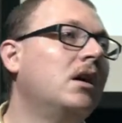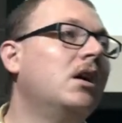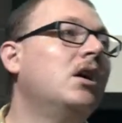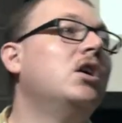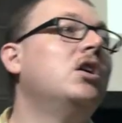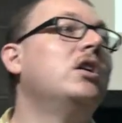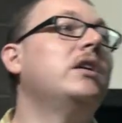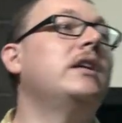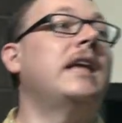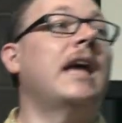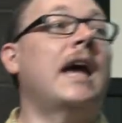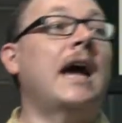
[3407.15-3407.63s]
If
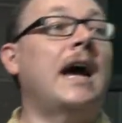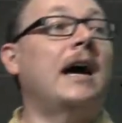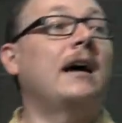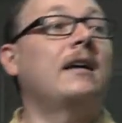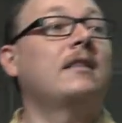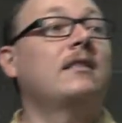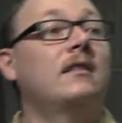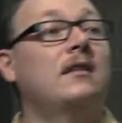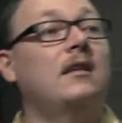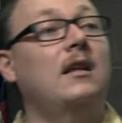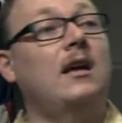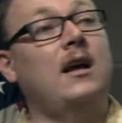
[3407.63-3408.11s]
there was yeah. a
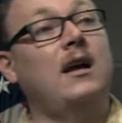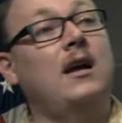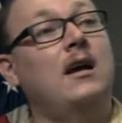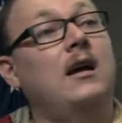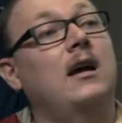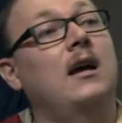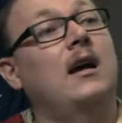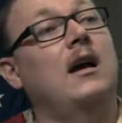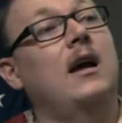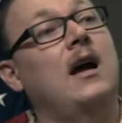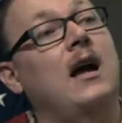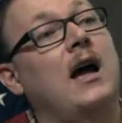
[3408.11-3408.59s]
group or
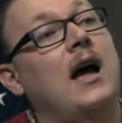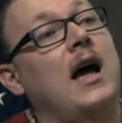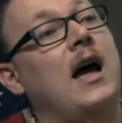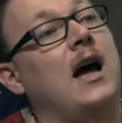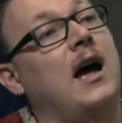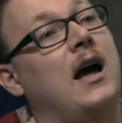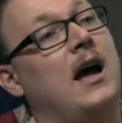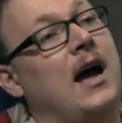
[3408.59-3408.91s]
there was a.